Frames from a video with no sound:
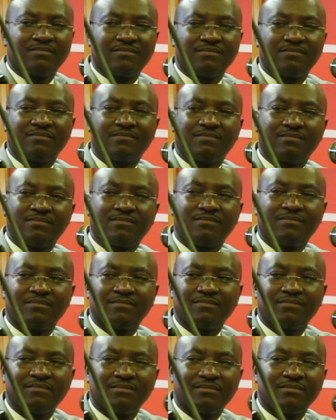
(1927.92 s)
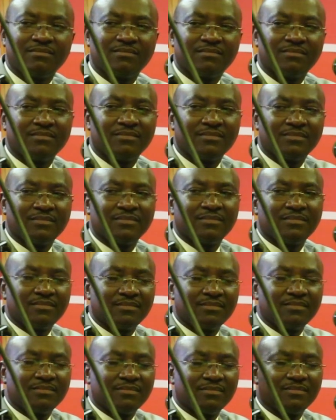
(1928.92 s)

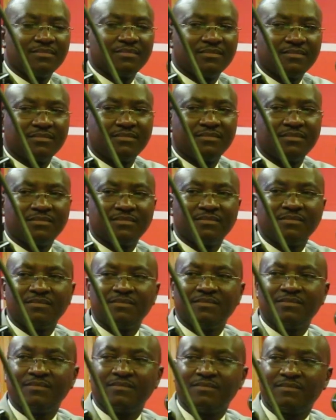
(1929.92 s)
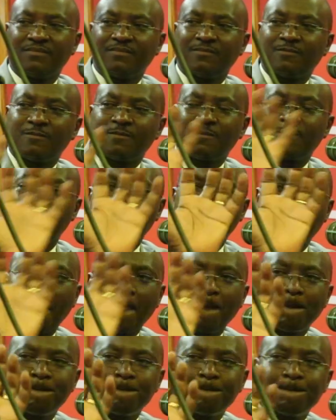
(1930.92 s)

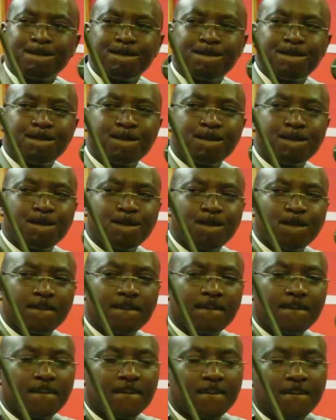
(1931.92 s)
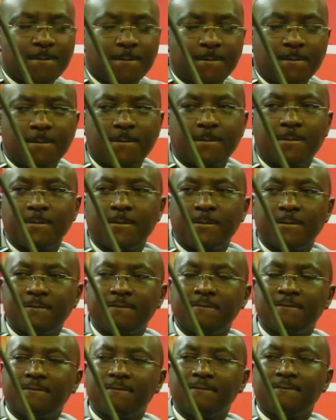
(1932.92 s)

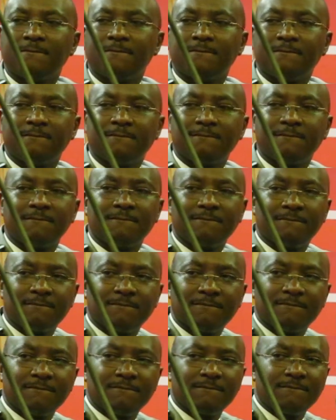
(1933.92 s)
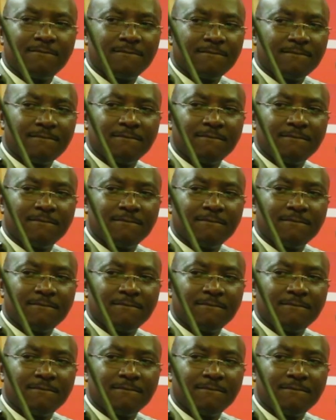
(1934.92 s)
[no speech]